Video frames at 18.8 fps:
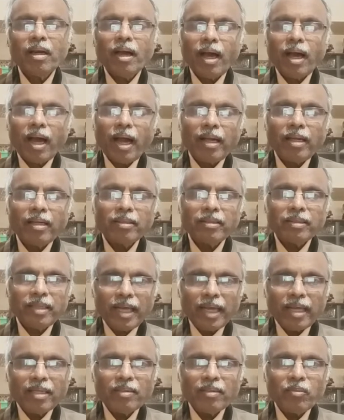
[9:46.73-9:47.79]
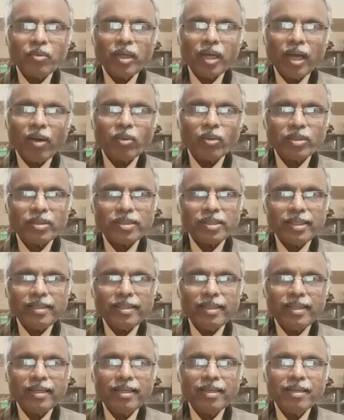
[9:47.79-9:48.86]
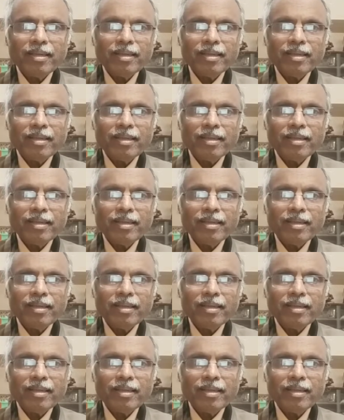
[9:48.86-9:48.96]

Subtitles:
And then we have to see the